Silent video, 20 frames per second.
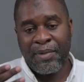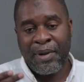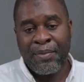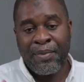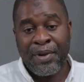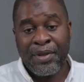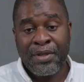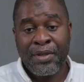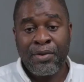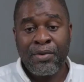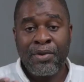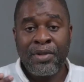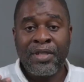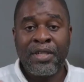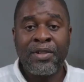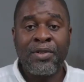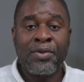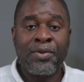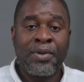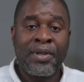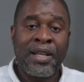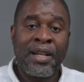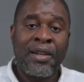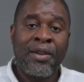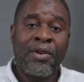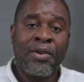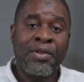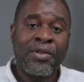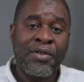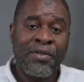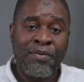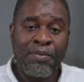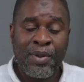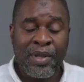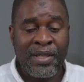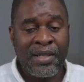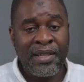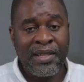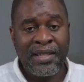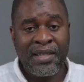person who deals with a lot of
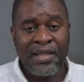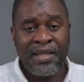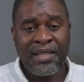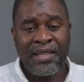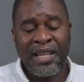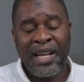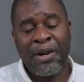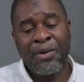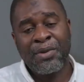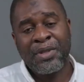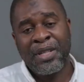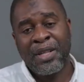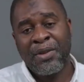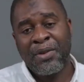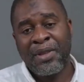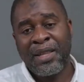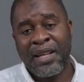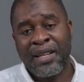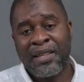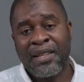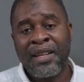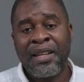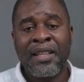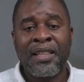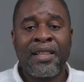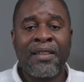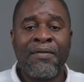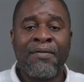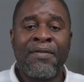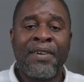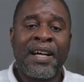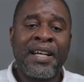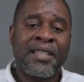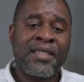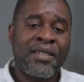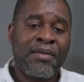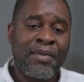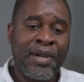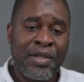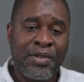businesses, I'll tell you that the
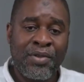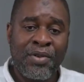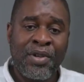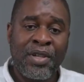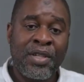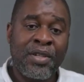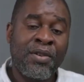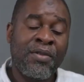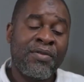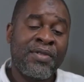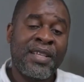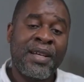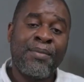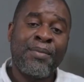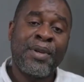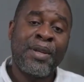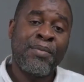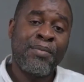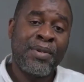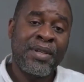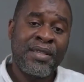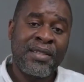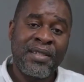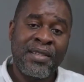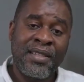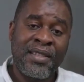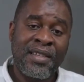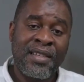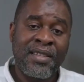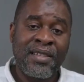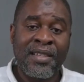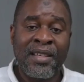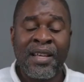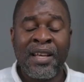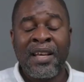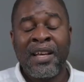vast majority of Zambian businesses